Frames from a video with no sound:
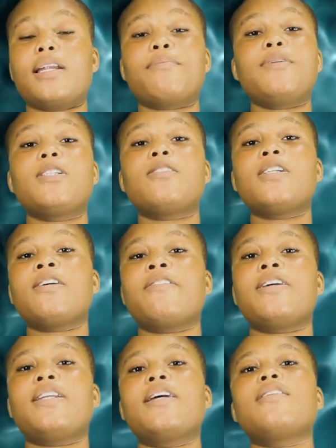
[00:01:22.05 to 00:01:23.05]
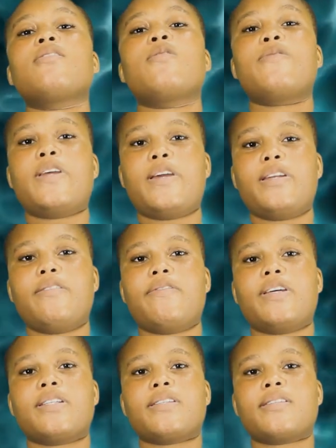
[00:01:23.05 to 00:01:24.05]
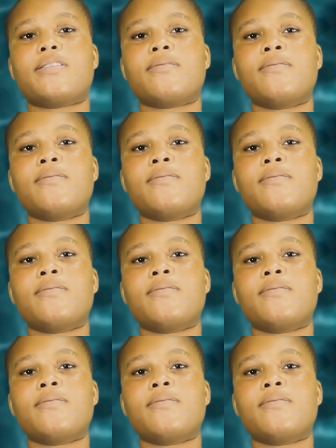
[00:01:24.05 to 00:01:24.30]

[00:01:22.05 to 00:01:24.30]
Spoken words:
the mystery ingredient of the universe.